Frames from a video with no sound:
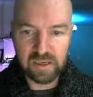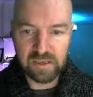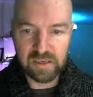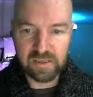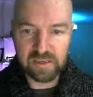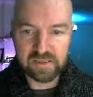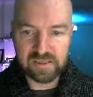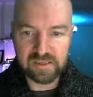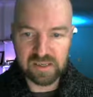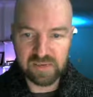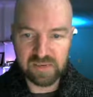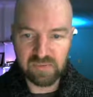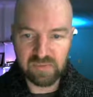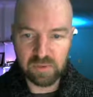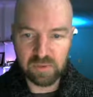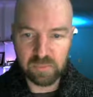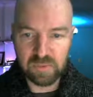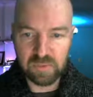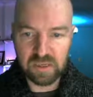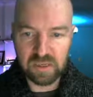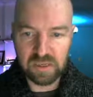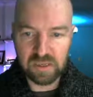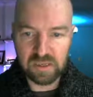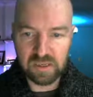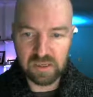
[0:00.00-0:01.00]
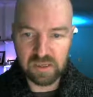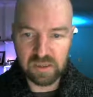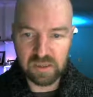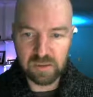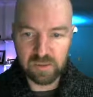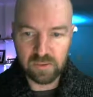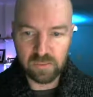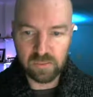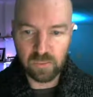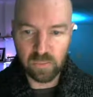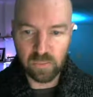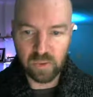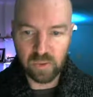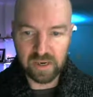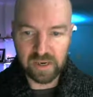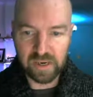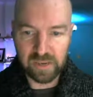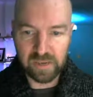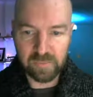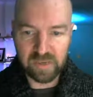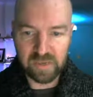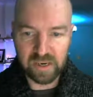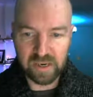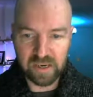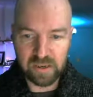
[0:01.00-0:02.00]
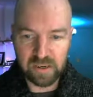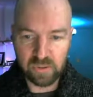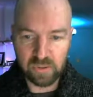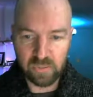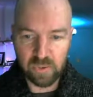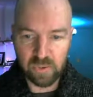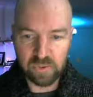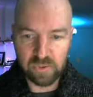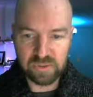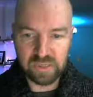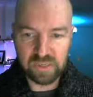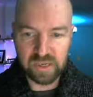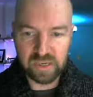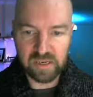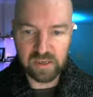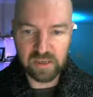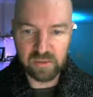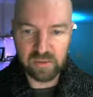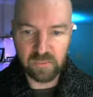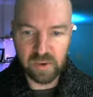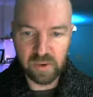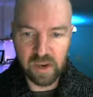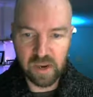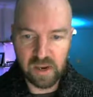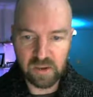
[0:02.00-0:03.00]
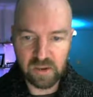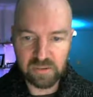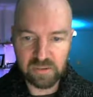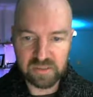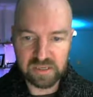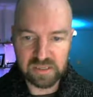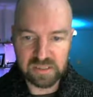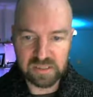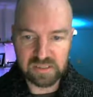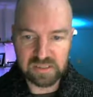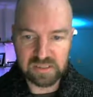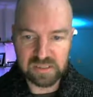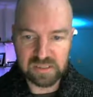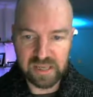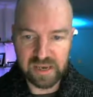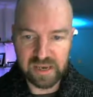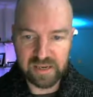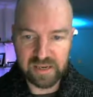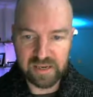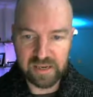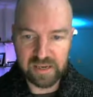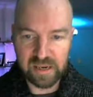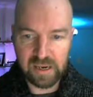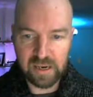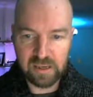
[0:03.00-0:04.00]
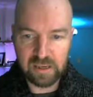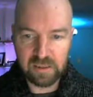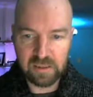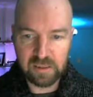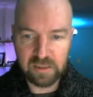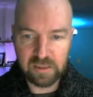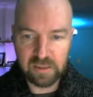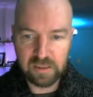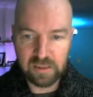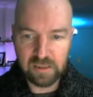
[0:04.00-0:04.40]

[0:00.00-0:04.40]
it's giving me what I'm kind of rotating around and sliding on.